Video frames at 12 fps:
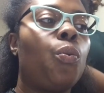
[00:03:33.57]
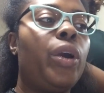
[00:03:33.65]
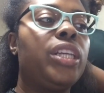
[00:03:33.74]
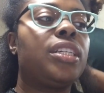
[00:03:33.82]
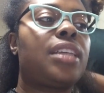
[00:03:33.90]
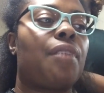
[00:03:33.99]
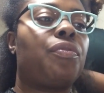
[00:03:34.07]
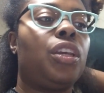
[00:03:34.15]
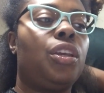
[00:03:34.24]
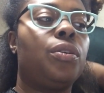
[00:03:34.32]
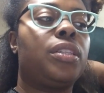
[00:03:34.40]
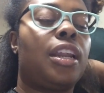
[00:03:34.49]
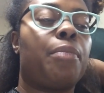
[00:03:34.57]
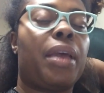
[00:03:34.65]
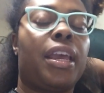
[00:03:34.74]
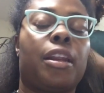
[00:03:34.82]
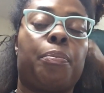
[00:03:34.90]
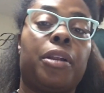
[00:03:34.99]
we just have to use it and
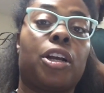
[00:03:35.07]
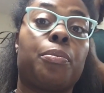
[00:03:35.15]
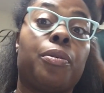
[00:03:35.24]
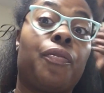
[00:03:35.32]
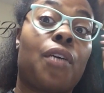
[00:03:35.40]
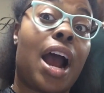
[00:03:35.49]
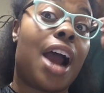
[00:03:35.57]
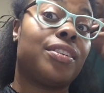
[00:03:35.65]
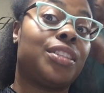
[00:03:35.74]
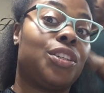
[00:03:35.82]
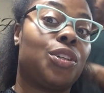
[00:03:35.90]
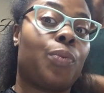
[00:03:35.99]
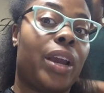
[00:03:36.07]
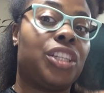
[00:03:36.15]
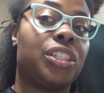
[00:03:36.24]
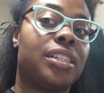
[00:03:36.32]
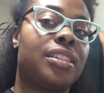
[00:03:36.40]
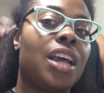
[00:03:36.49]
make it applicable for our
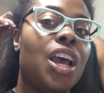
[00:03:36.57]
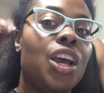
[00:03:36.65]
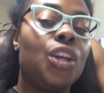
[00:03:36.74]
situations.